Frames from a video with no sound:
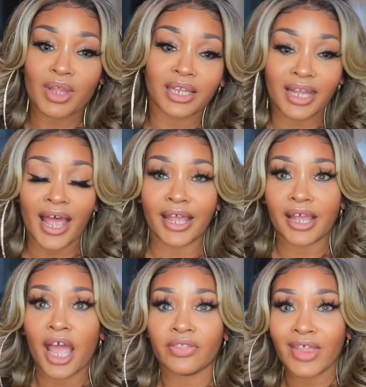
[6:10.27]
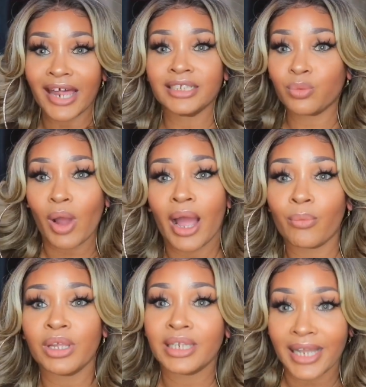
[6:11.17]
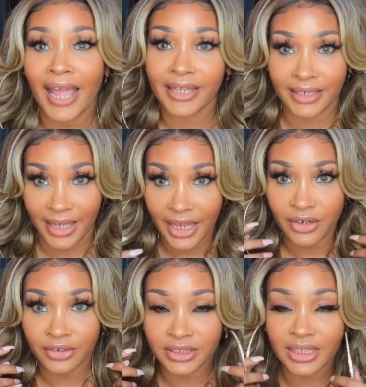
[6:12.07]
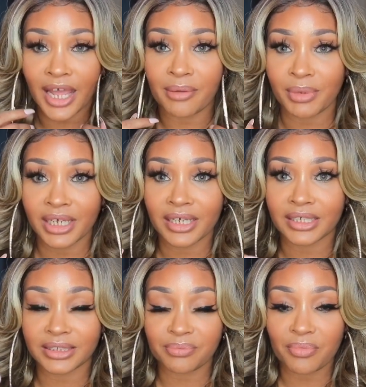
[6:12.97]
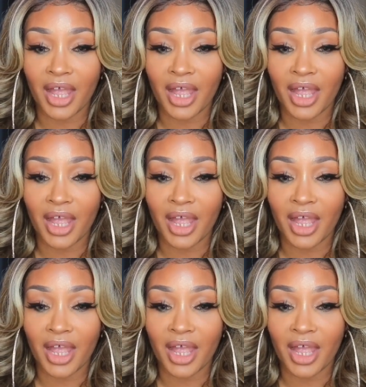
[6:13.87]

like that is why we like layers like because